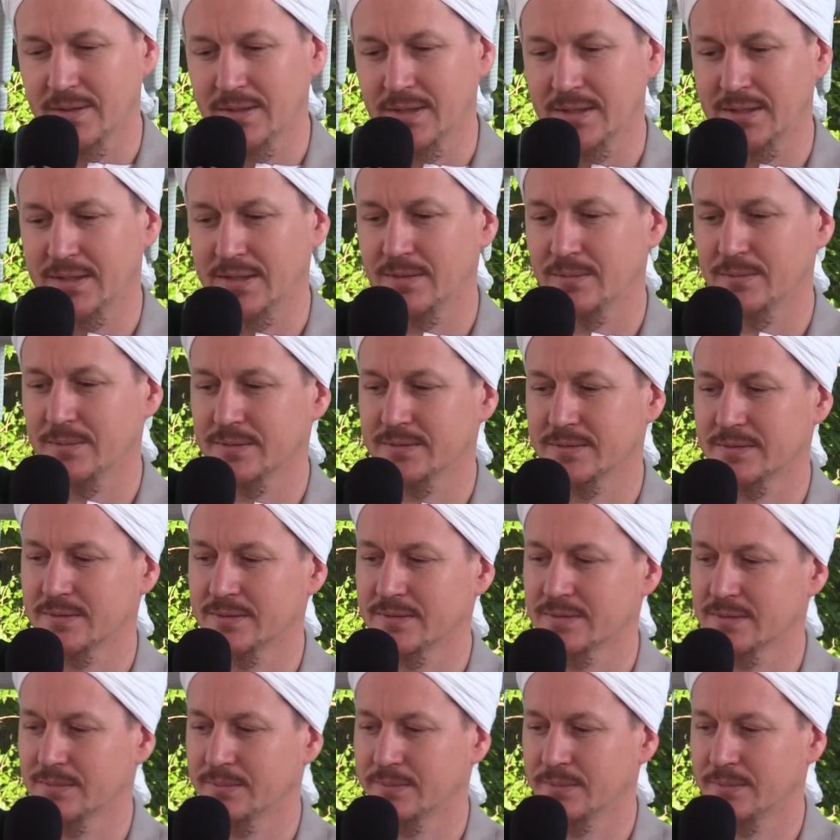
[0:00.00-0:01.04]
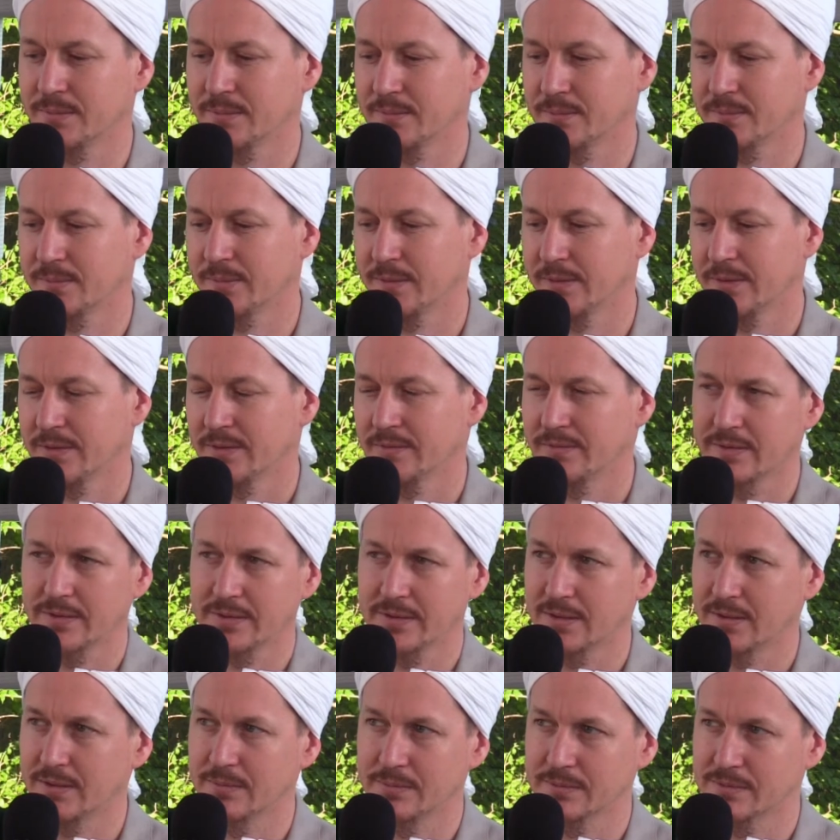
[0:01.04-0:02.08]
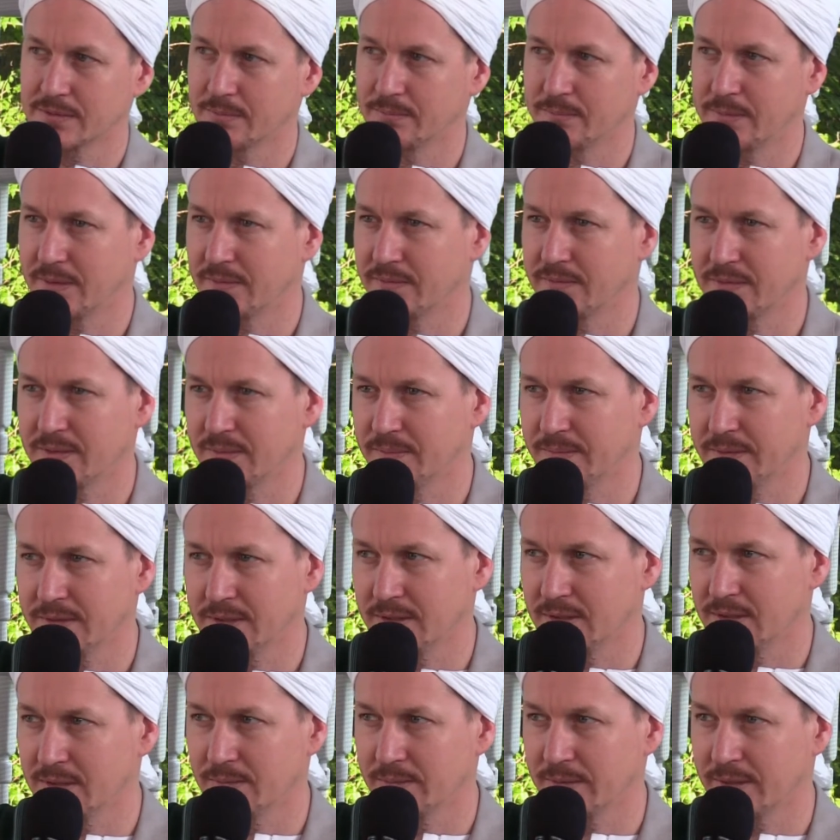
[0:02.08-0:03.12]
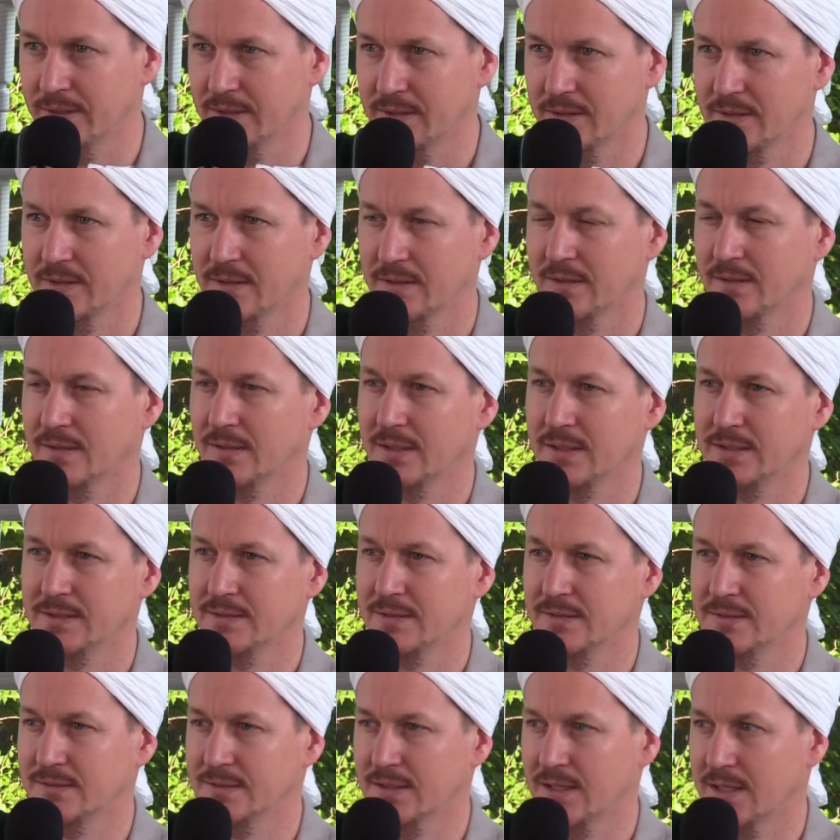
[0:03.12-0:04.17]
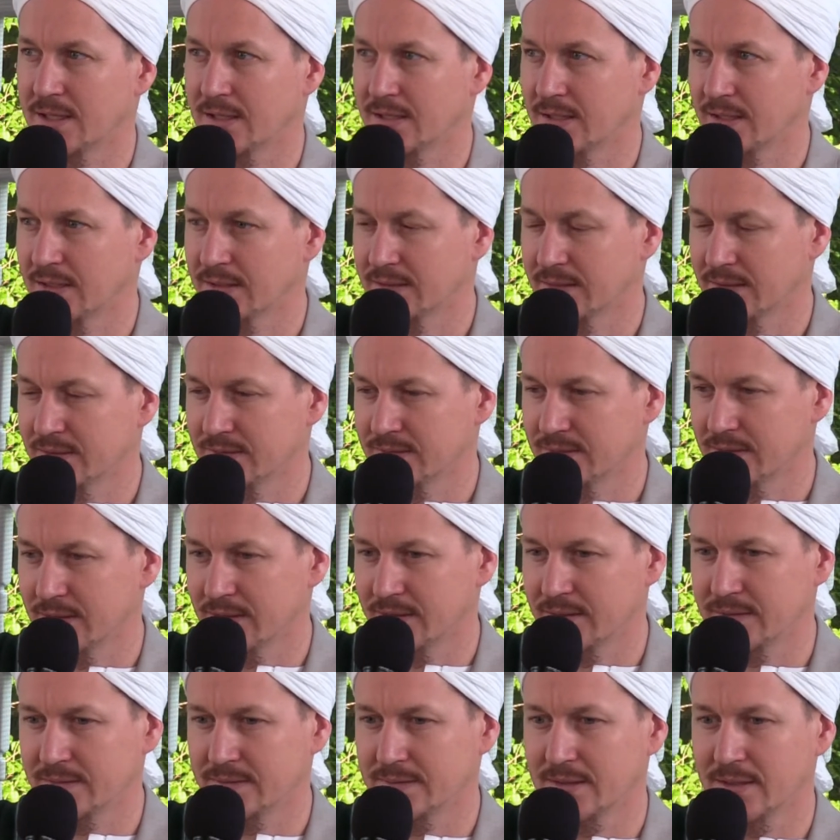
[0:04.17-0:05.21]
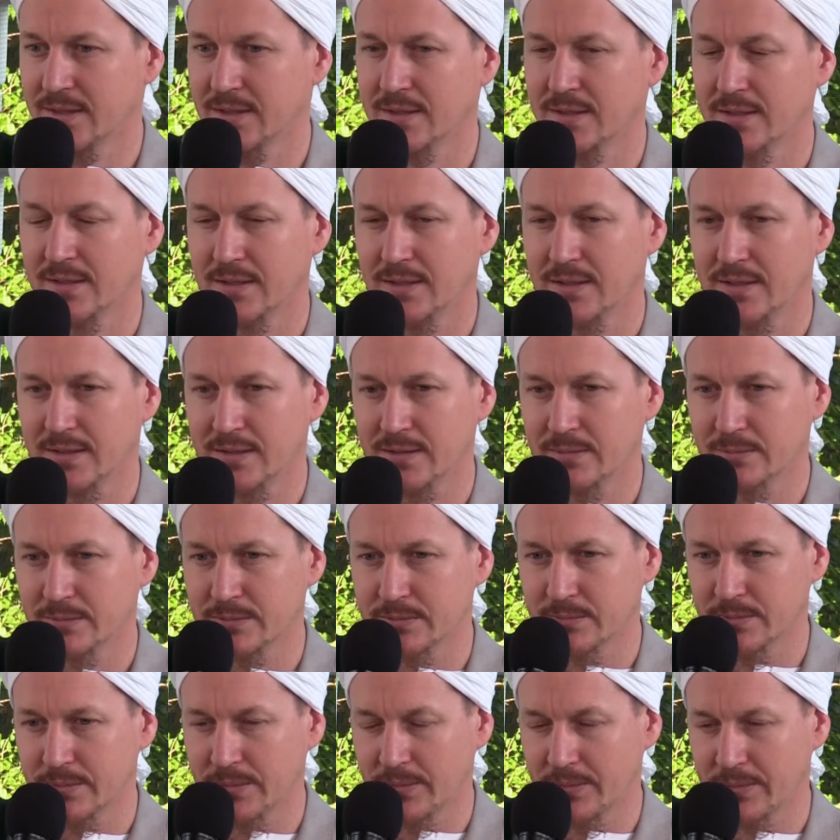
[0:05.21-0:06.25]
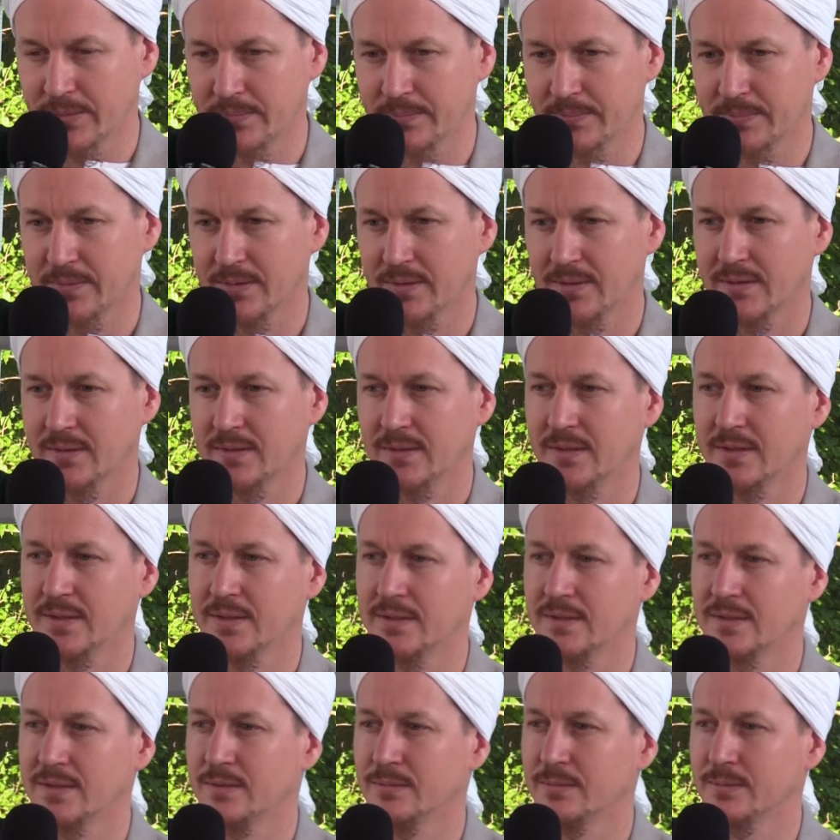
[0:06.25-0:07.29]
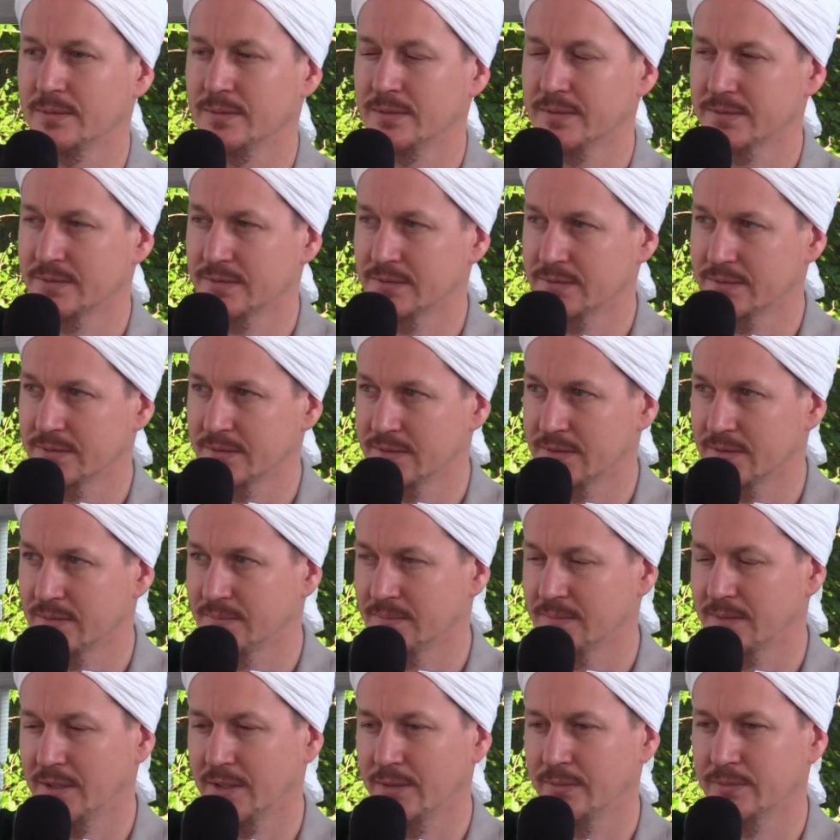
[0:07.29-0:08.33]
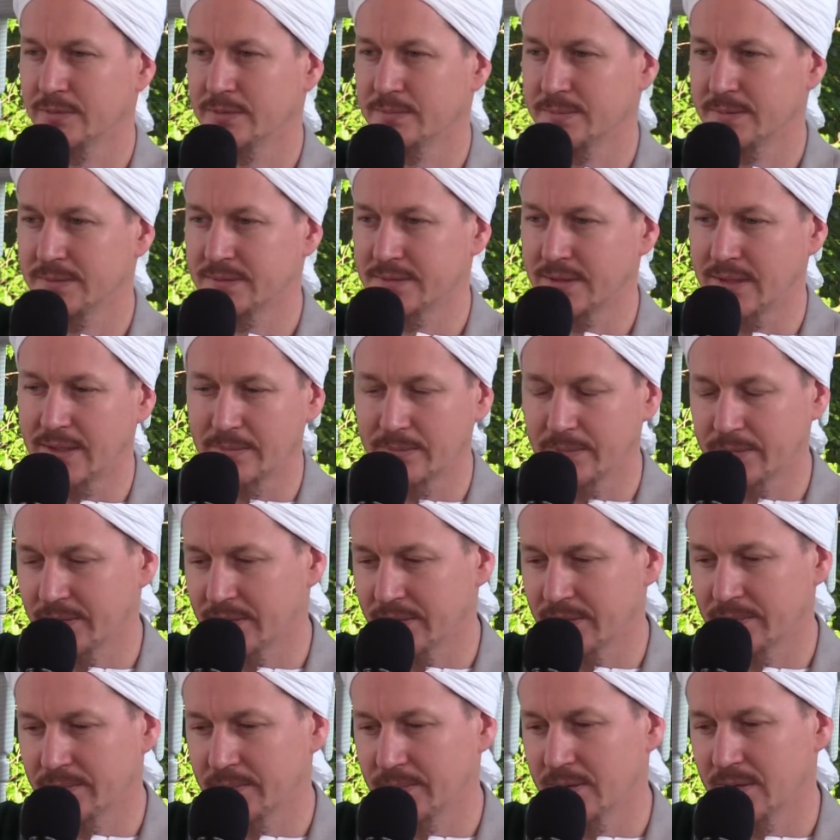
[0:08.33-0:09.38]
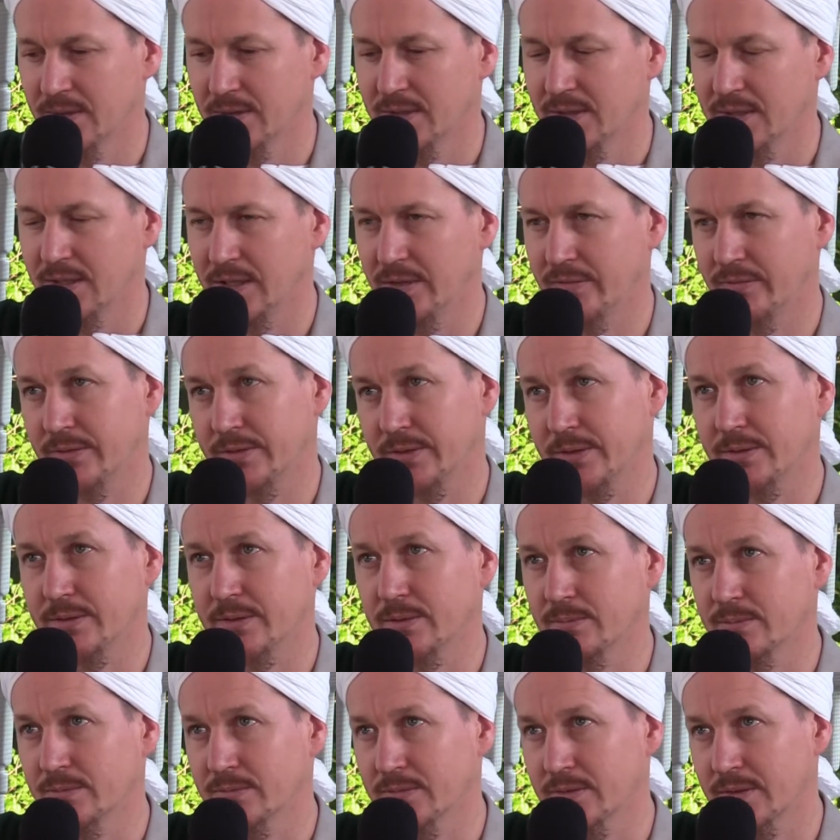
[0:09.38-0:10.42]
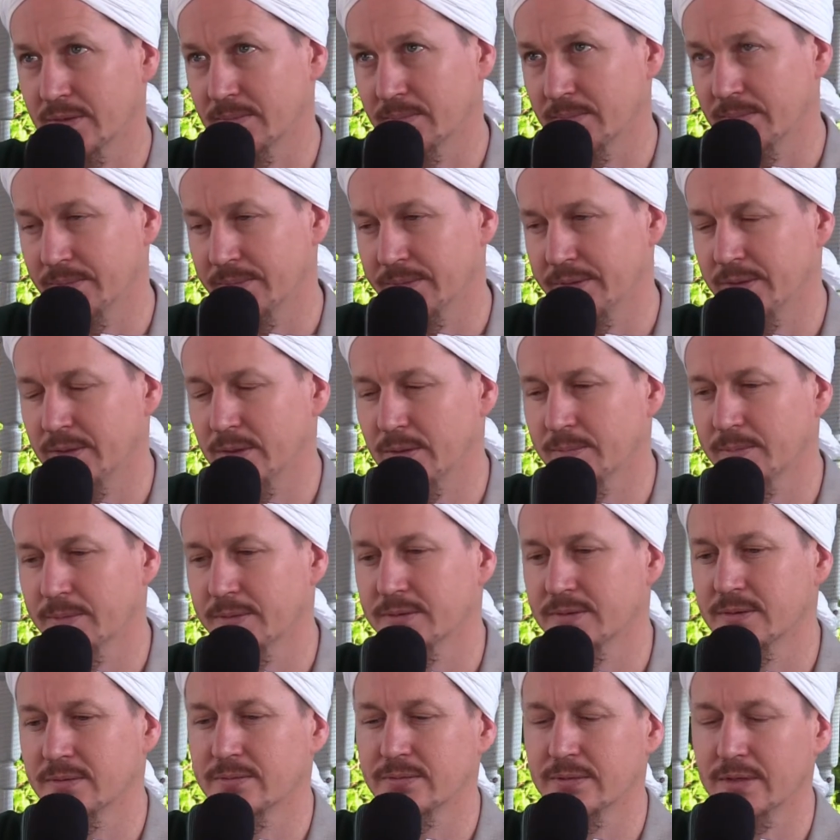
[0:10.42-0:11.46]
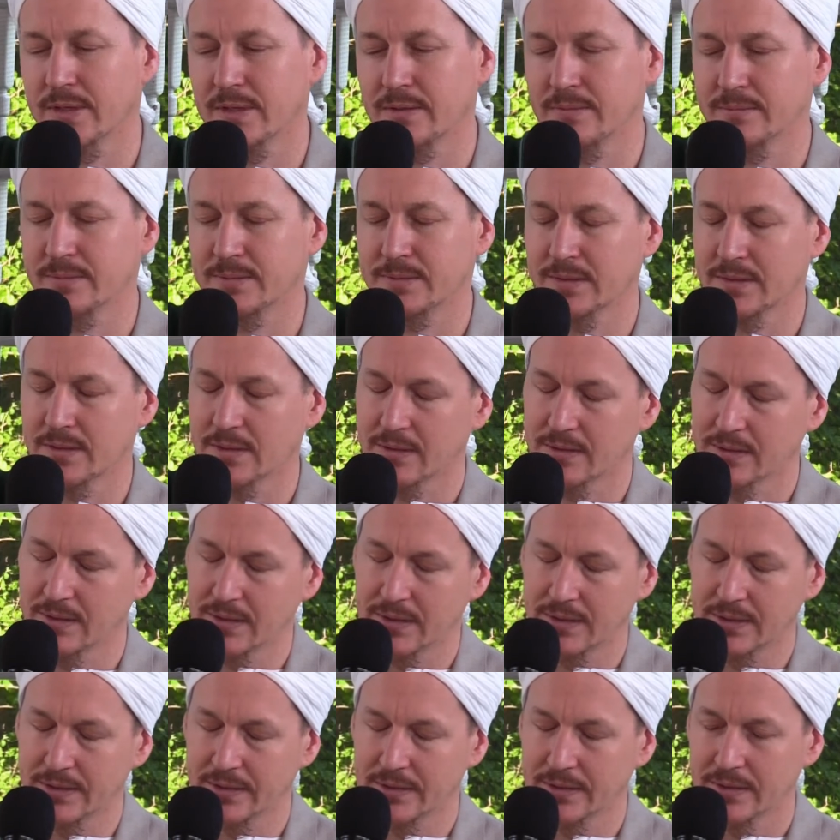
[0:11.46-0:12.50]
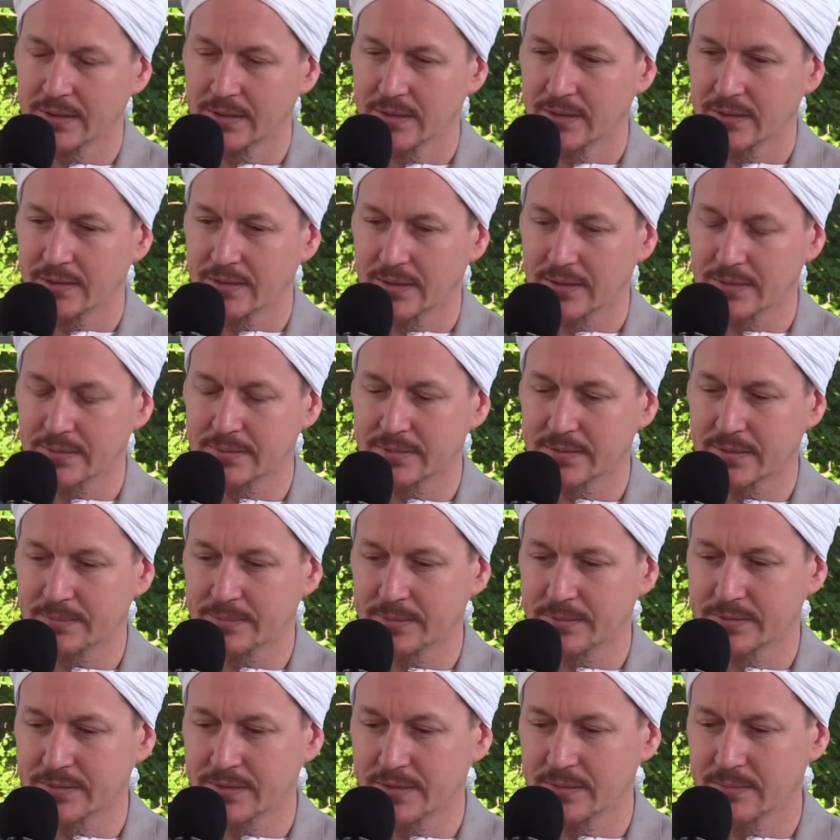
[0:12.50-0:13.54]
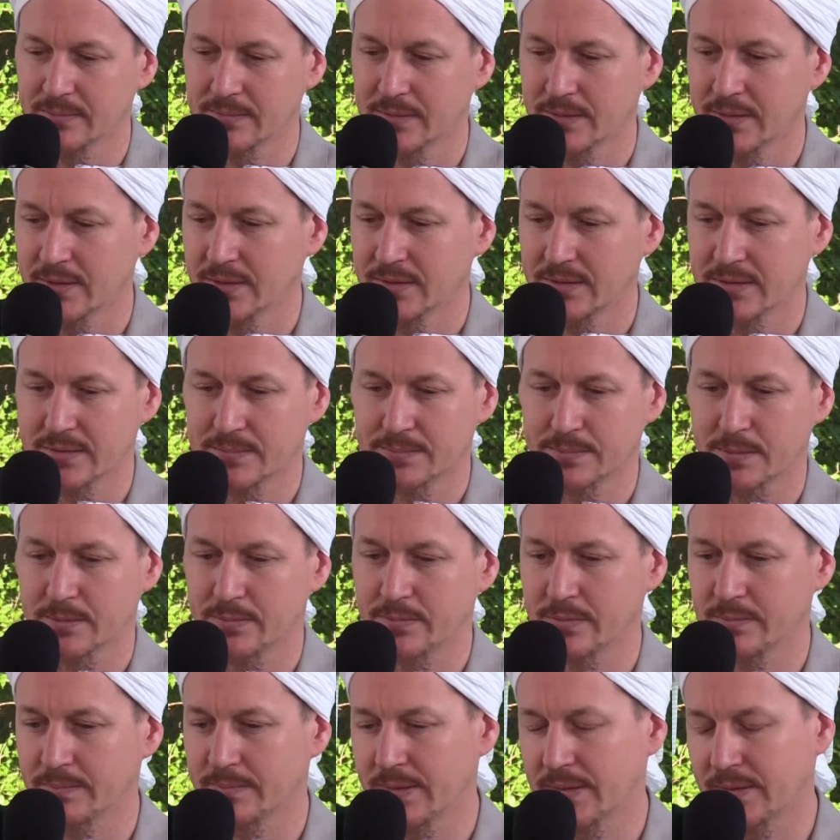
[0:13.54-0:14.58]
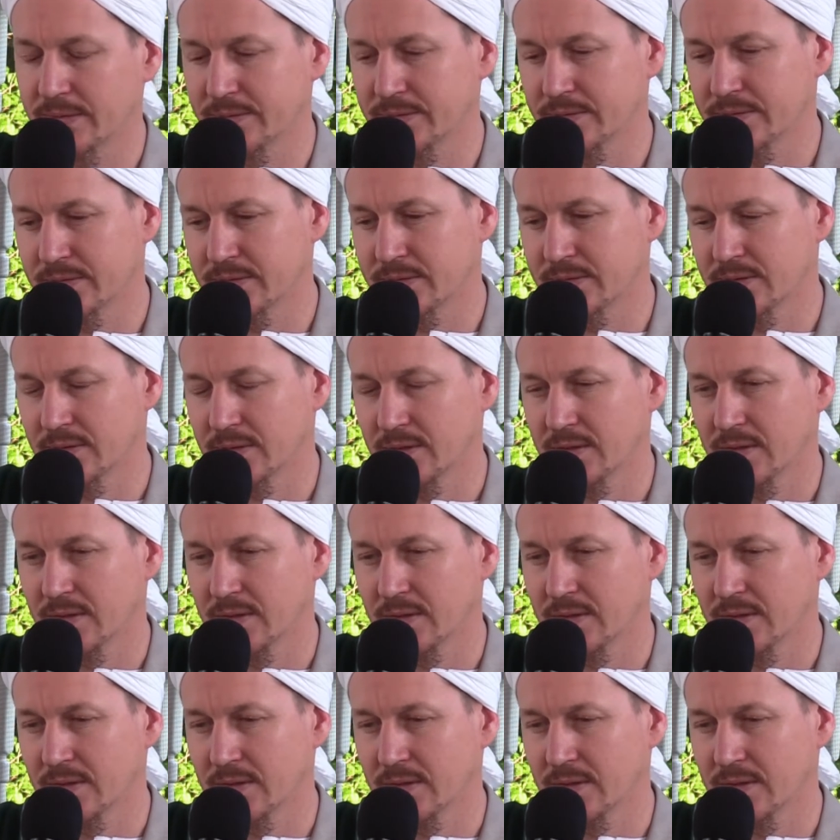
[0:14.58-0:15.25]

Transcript: and he wasn't someone who felt that he was above them in any way. As he sat like he sat, and he was with them, and he would listen to them, and he would spend time with them, even though he was from the noblest of tribes, sallallahu alaihi wasallam. This perfect balance,